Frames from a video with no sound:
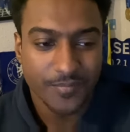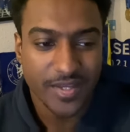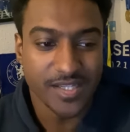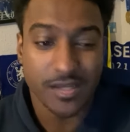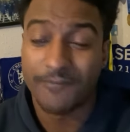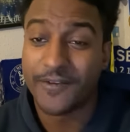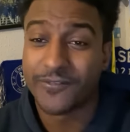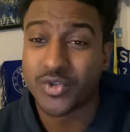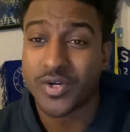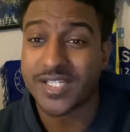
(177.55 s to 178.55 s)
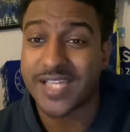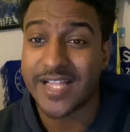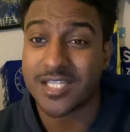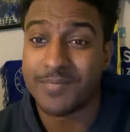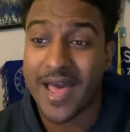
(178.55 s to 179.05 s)
He is our fifth choice
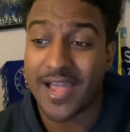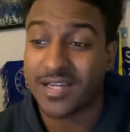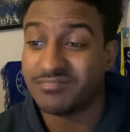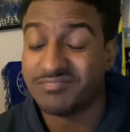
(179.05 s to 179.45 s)
centre back.